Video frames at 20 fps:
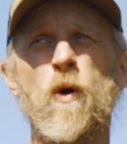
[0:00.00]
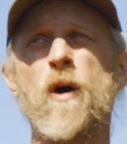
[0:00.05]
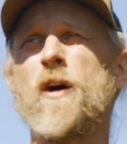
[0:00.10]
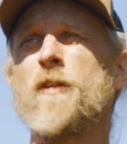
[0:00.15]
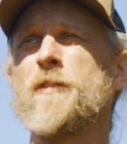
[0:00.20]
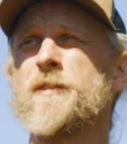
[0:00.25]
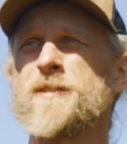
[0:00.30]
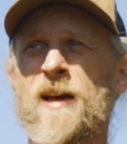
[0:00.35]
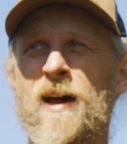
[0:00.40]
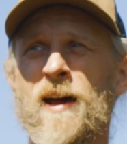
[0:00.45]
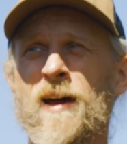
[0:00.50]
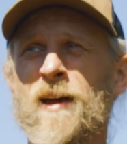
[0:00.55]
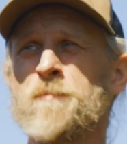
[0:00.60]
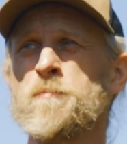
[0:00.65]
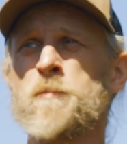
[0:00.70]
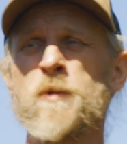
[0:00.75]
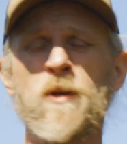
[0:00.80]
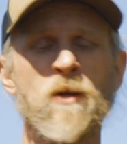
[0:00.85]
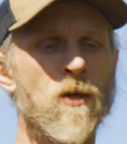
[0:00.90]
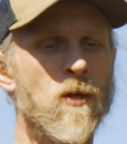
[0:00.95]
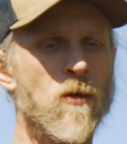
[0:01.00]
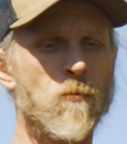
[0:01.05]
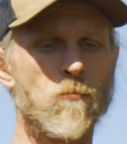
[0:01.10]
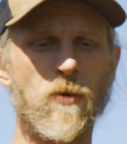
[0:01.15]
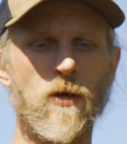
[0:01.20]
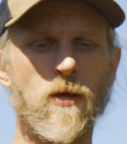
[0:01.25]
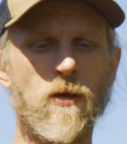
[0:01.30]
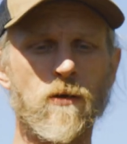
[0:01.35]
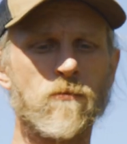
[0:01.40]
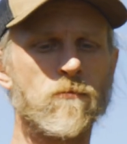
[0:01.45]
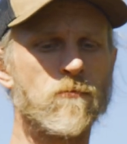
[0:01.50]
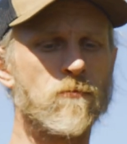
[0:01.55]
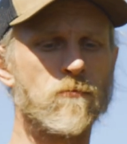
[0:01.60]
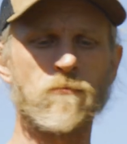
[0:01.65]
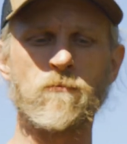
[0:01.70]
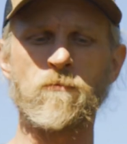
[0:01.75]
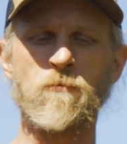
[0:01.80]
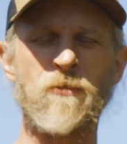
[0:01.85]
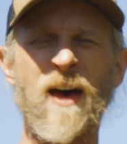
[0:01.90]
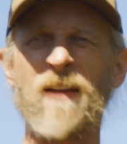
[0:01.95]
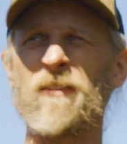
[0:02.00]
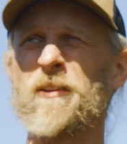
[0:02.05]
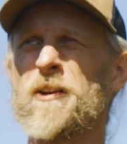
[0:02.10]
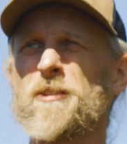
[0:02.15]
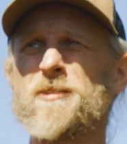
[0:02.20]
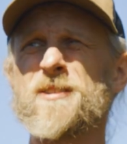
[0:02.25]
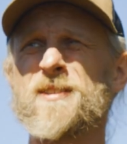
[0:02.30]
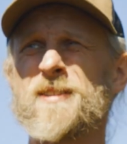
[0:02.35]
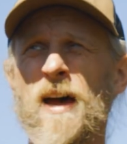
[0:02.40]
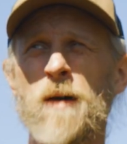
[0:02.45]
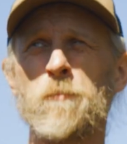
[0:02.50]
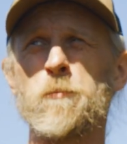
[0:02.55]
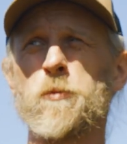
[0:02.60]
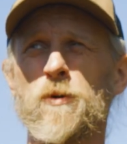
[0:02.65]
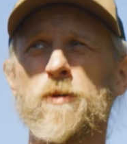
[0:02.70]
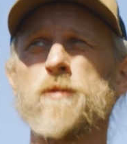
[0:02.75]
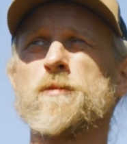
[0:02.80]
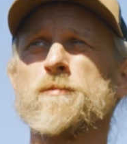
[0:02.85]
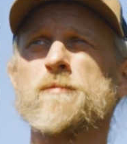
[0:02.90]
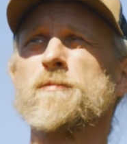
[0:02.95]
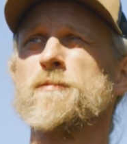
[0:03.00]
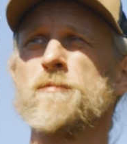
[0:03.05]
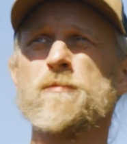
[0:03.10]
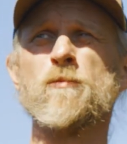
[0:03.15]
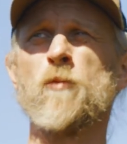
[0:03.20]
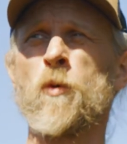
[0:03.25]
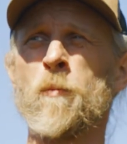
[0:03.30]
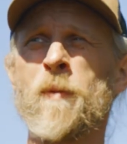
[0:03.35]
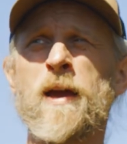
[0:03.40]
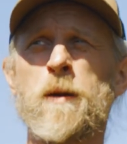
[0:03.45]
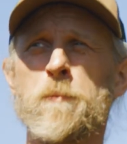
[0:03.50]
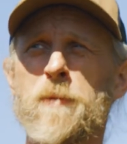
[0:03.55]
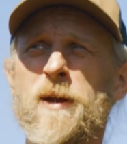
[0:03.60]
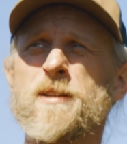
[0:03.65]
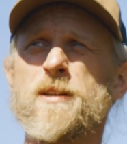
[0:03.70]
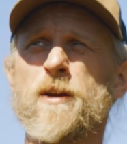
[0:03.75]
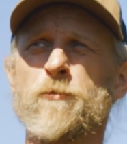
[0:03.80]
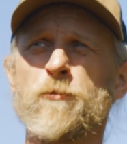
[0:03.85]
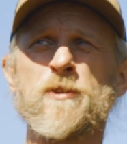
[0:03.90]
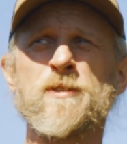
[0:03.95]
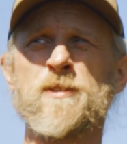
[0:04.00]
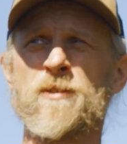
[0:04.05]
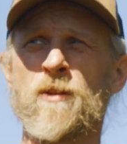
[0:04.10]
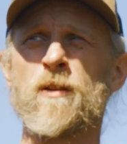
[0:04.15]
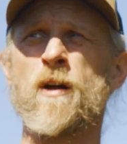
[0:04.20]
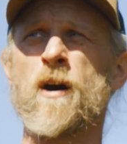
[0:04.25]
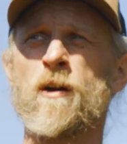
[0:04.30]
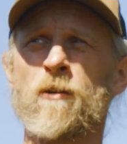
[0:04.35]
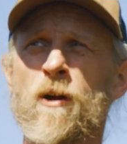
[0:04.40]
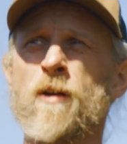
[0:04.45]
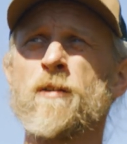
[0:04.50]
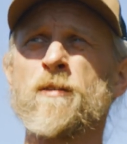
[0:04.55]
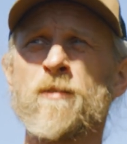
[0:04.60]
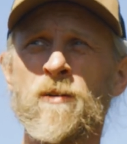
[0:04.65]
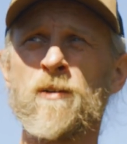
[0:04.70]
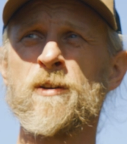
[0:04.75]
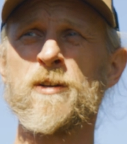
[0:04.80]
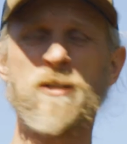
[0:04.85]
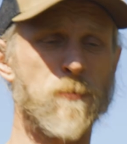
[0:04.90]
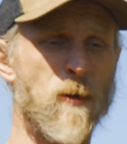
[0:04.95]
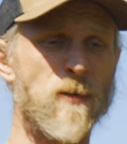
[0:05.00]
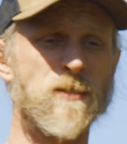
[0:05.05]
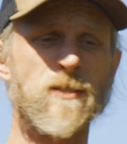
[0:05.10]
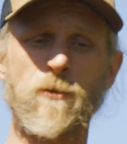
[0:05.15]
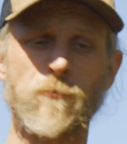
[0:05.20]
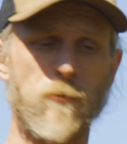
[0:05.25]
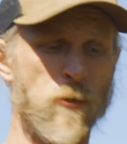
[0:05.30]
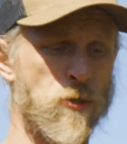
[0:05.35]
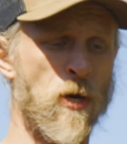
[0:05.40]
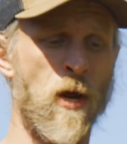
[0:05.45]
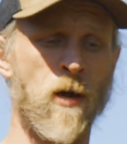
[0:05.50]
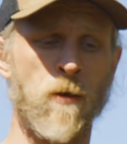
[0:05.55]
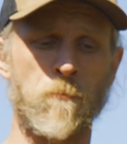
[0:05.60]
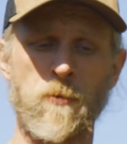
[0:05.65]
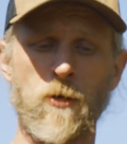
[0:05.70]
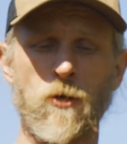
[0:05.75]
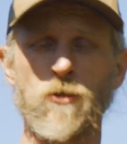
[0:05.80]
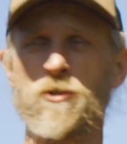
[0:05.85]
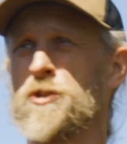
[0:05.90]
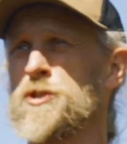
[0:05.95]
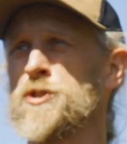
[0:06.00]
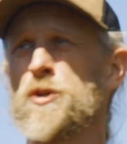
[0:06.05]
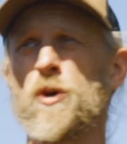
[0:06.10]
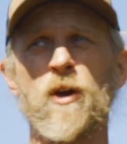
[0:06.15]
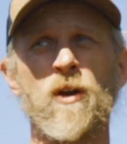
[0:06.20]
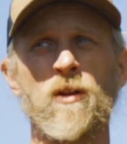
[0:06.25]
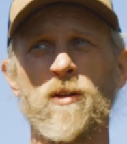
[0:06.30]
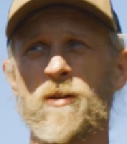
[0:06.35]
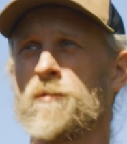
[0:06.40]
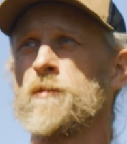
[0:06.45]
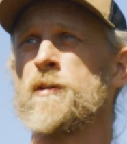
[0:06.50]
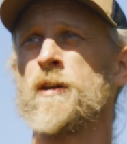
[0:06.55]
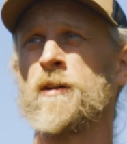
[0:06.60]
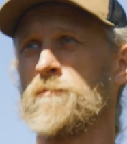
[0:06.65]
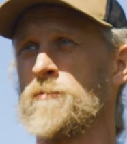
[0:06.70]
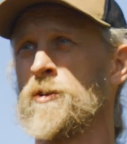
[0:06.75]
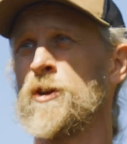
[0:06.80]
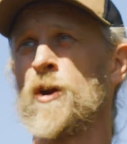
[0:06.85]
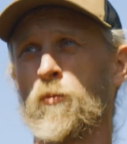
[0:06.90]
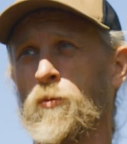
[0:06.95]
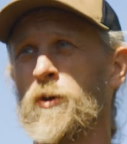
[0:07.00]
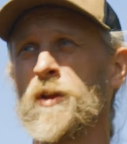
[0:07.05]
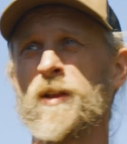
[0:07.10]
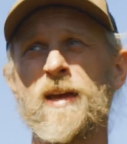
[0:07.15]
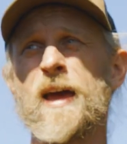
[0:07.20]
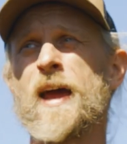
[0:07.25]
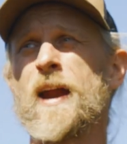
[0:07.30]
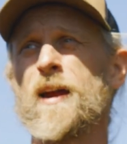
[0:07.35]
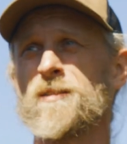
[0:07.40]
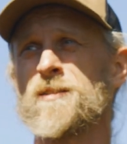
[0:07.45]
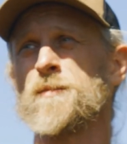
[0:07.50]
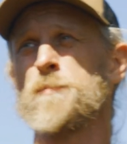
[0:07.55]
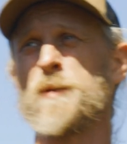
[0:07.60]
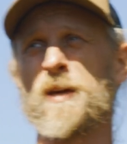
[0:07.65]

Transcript: all the time, but that little step will, will make a big difference in the long run, especially yeah. if you're trying to build your soil and you know, really get it to